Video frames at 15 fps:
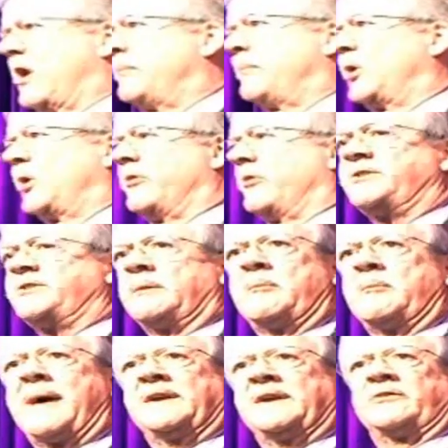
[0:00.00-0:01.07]
on the
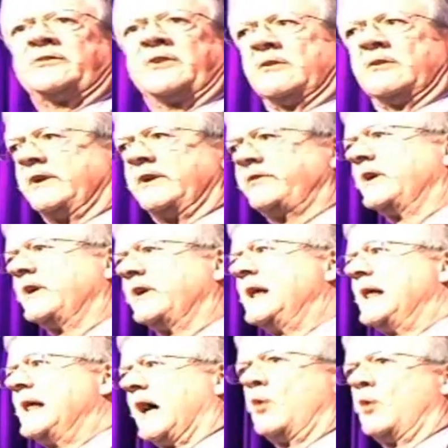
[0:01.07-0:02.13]
diplomatic service,
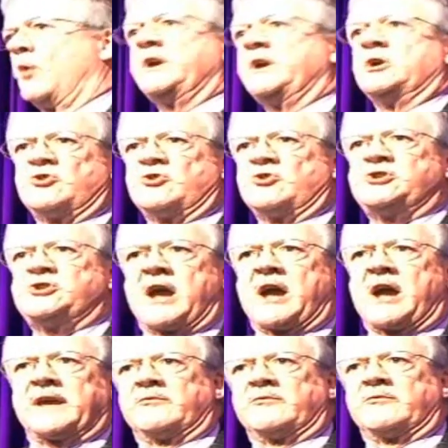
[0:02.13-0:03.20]
uh, we usually check in
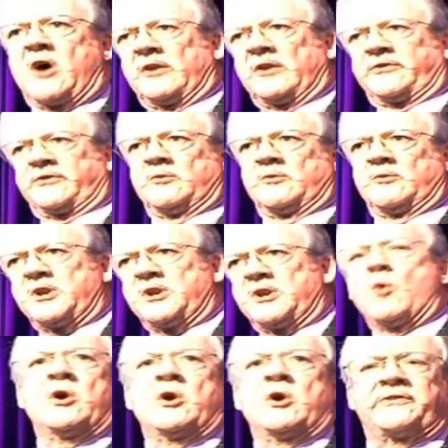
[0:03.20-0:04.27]
advance and we know where
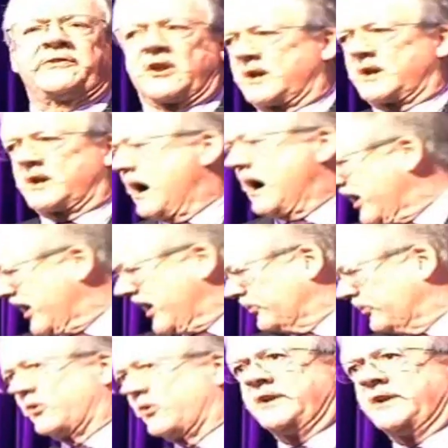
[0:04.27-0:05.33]
it's going to come. And I was
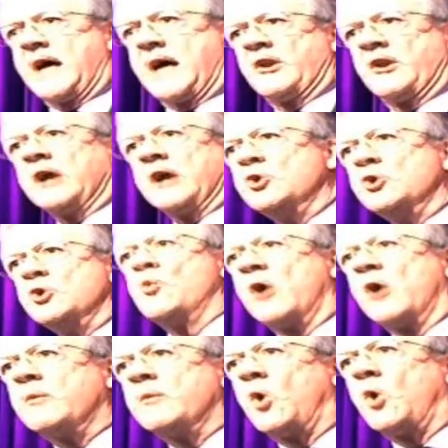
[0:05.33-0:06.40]
looking down, I knew where it
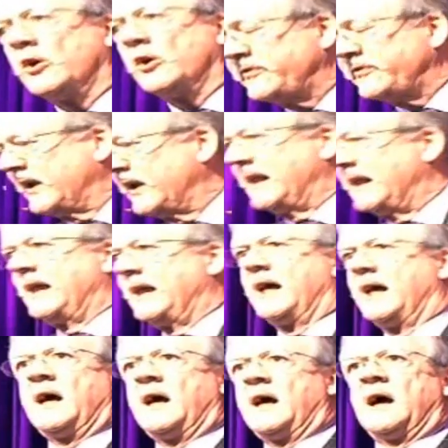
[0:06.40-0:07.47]
was,
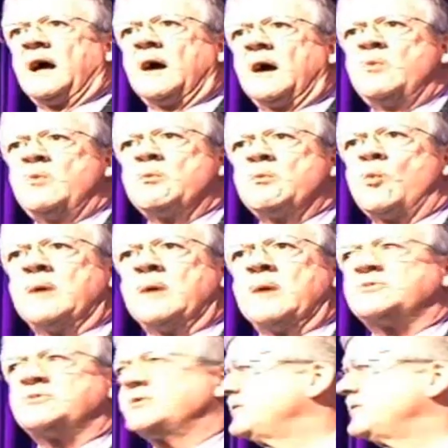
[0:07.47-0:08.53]
and we were
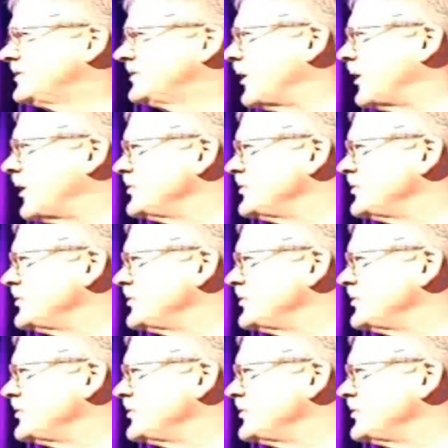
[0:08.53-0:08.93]
whipped to vote in